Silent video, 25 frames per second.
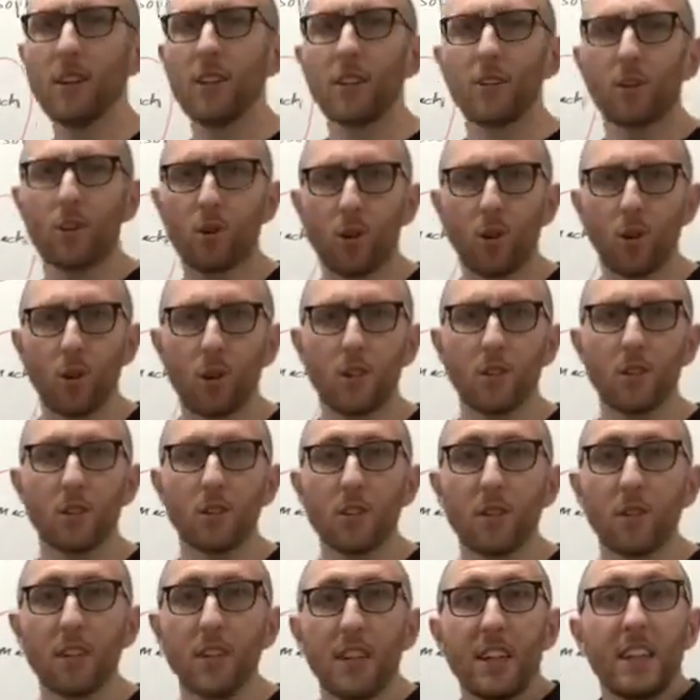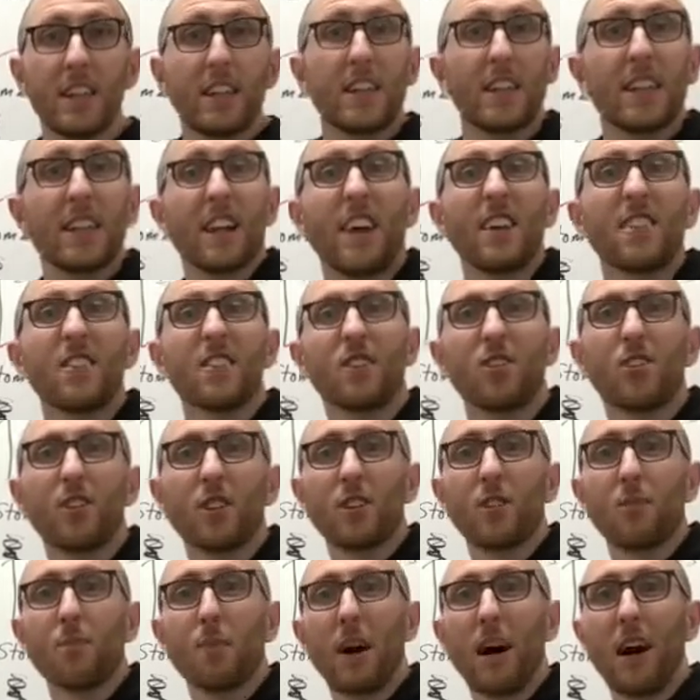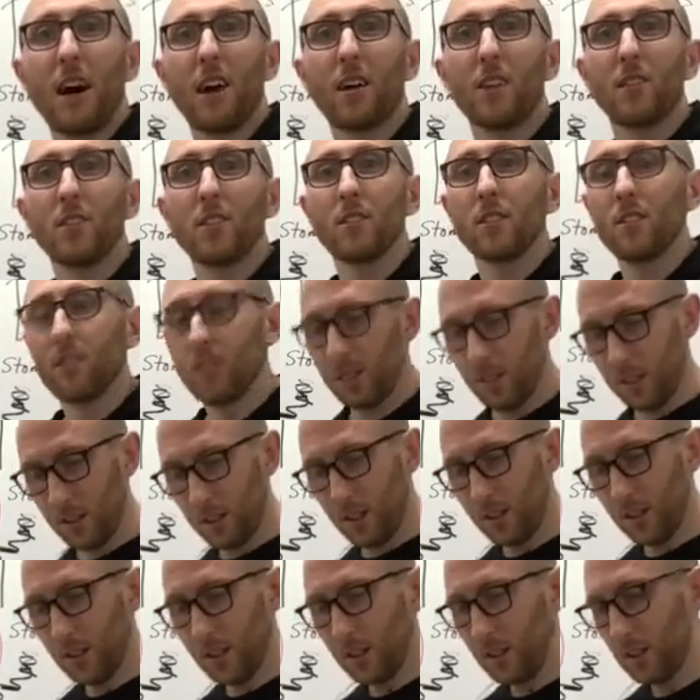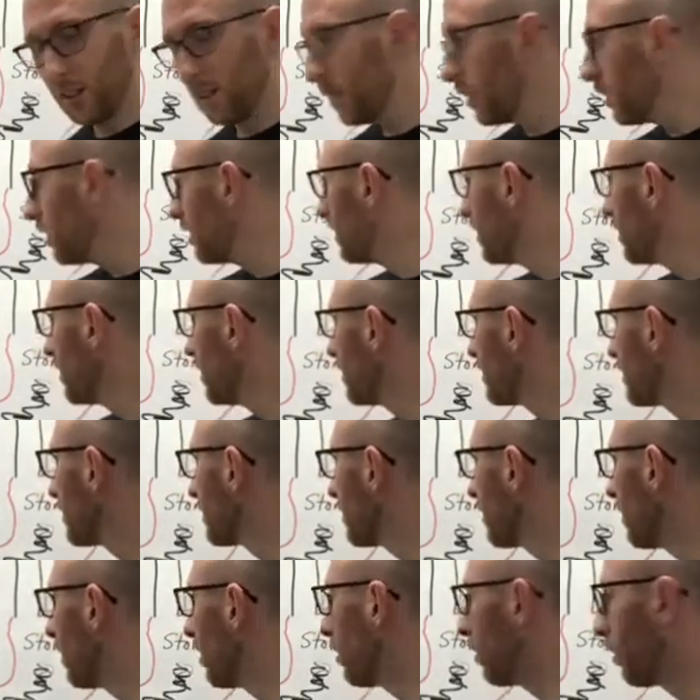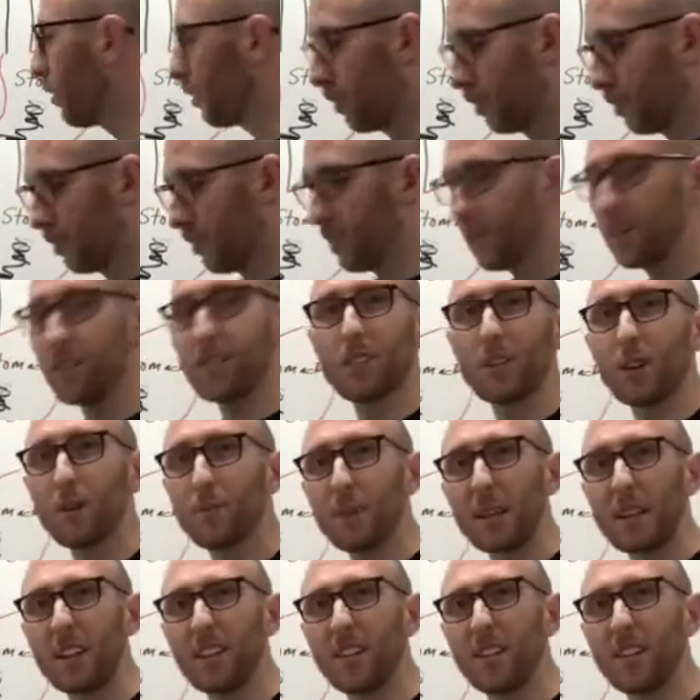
stores in concentrates bile. So there's going to be a